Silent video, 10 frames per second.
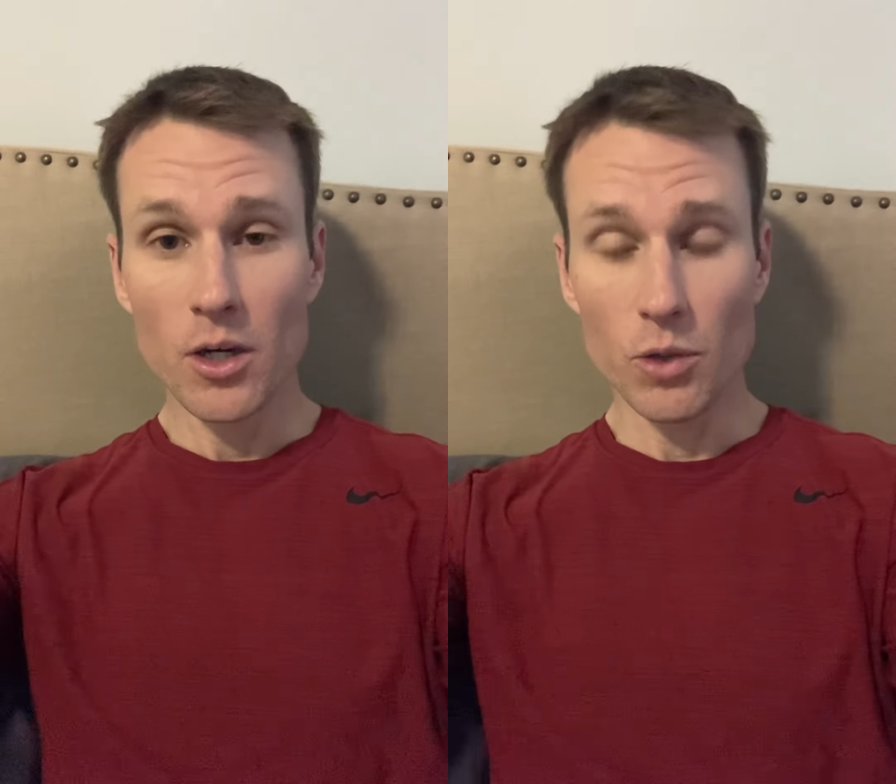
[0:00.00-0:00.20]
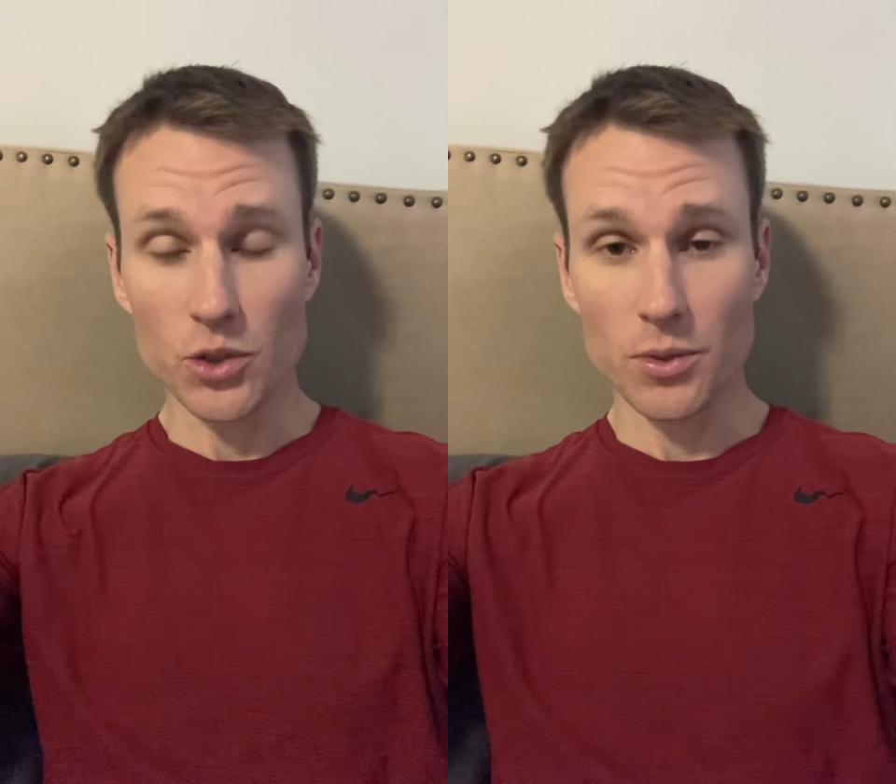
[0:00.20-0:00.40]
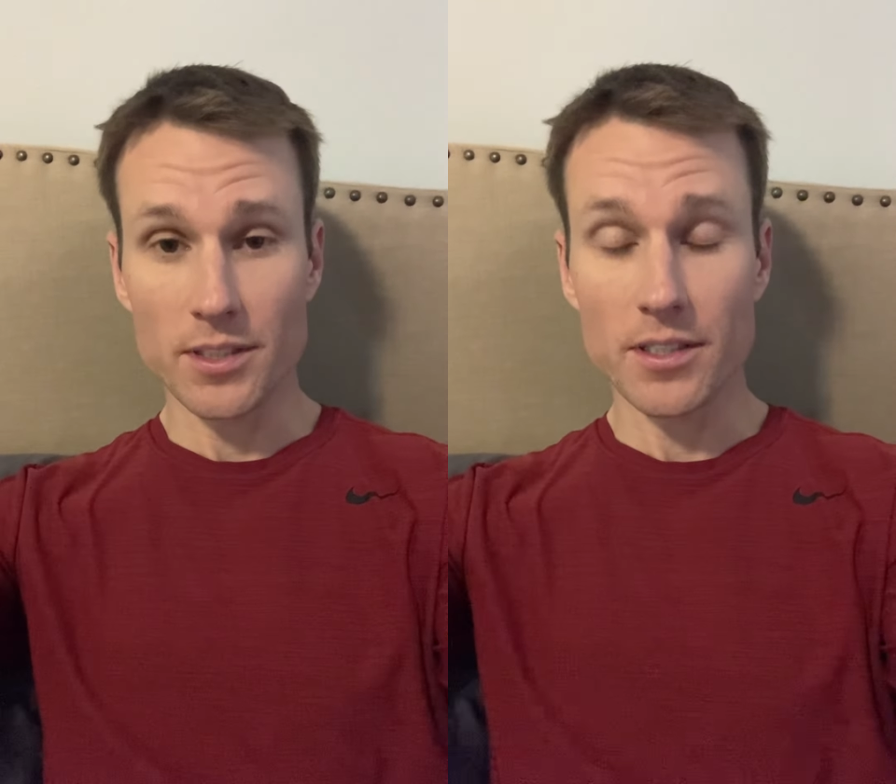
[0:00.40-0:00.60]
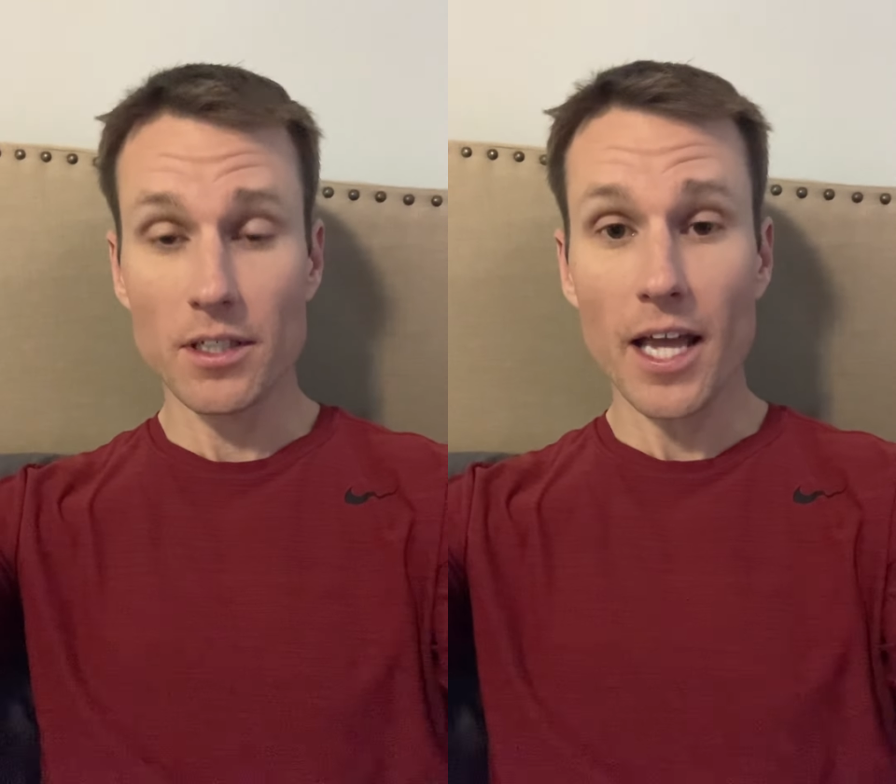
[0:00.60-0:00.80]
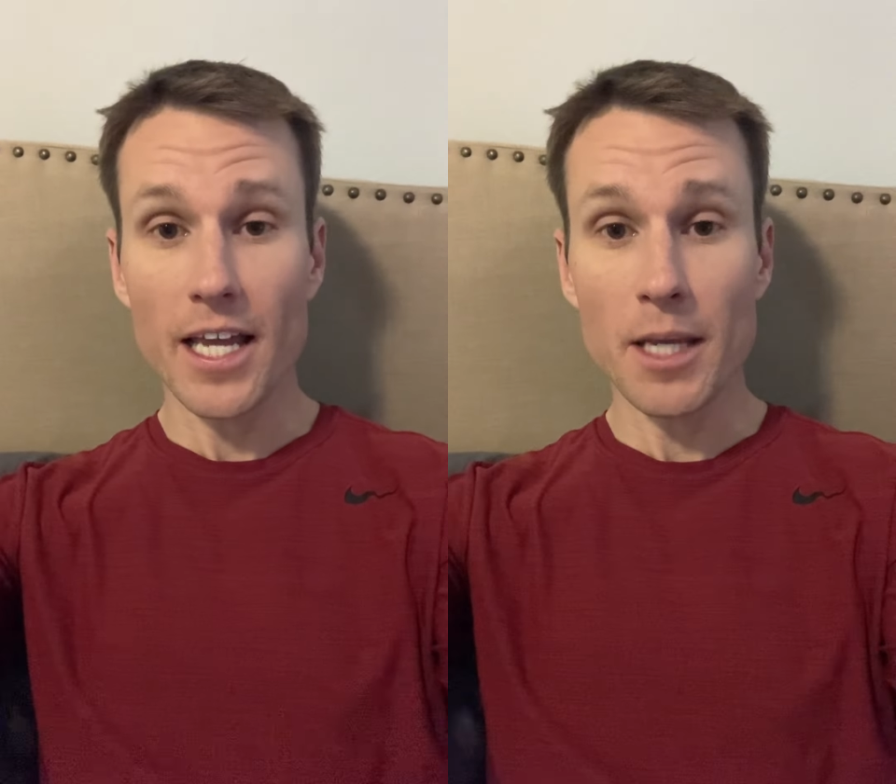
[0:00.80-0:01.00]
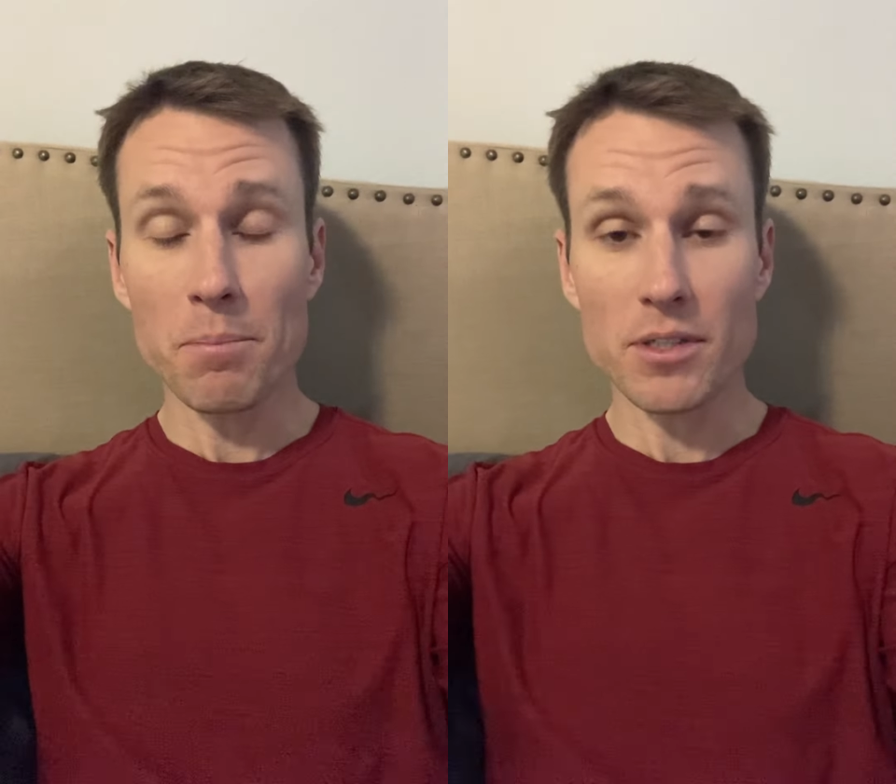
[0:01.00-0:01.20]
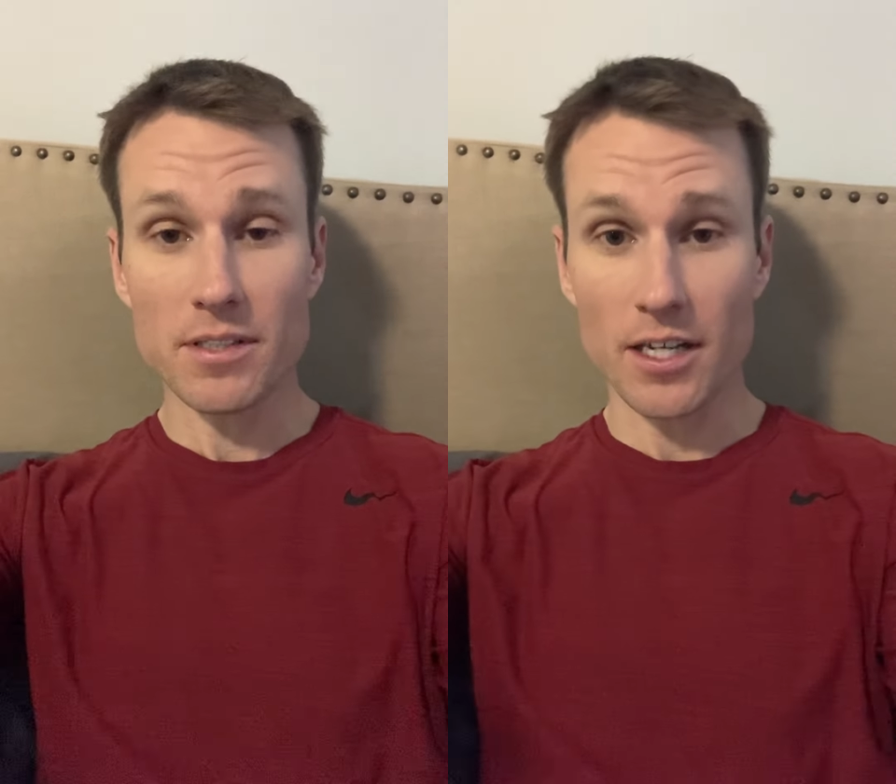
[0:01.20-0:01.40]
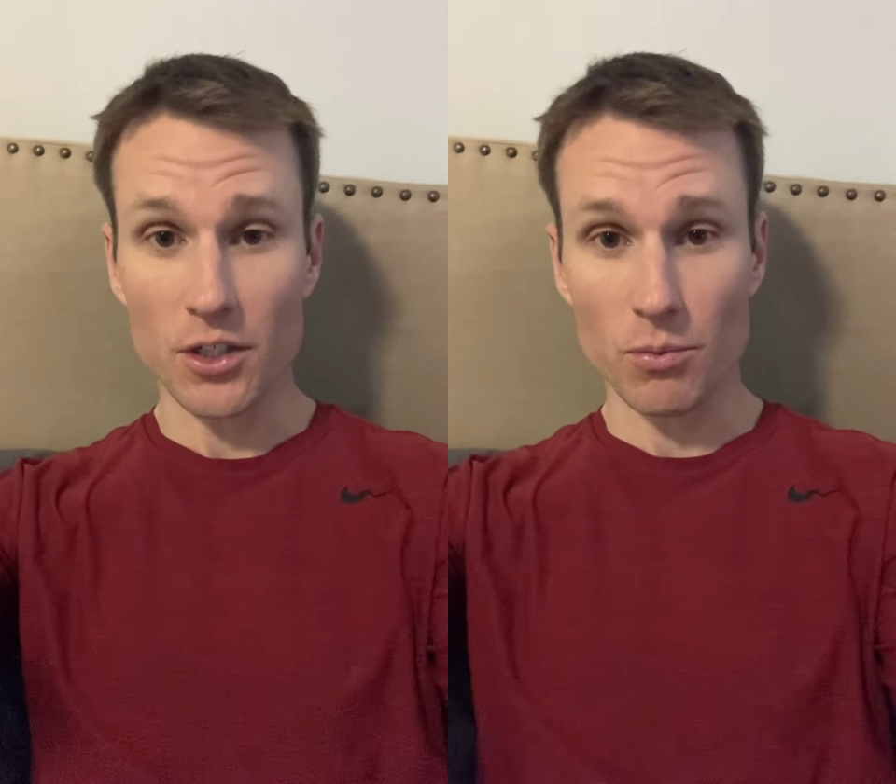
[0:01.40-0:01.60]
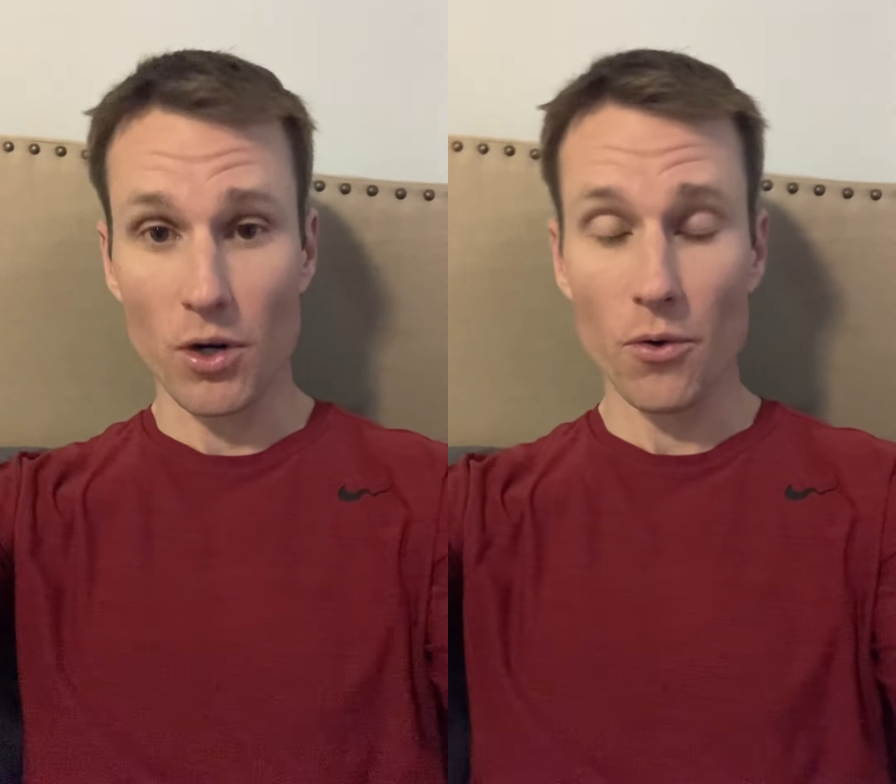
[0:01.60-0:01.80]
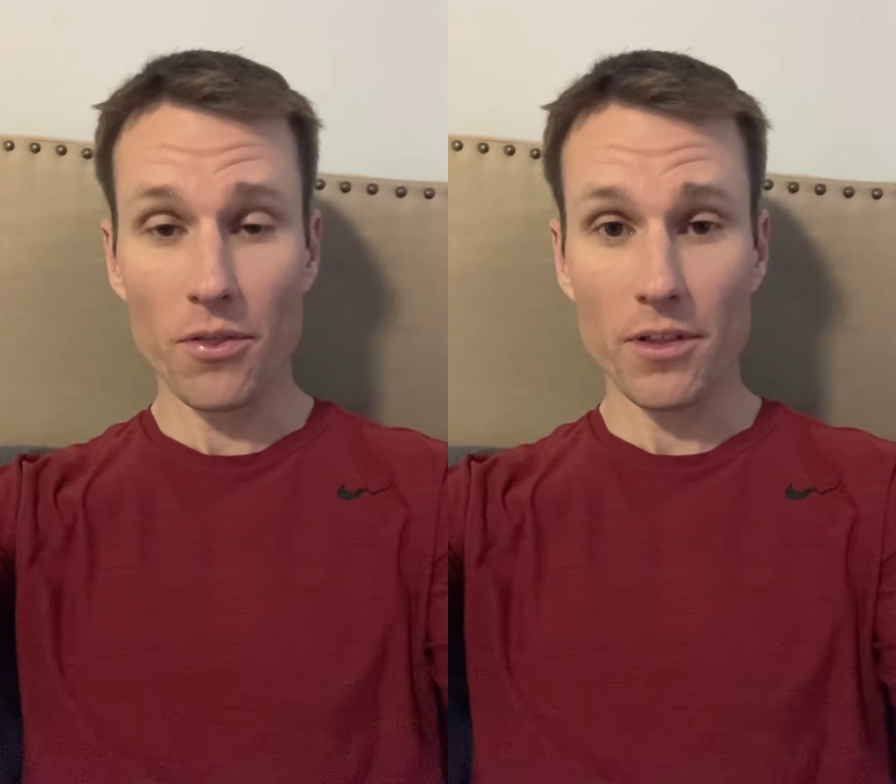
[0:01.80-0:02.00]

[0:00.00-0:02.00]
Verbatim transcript: which was still 80% growth.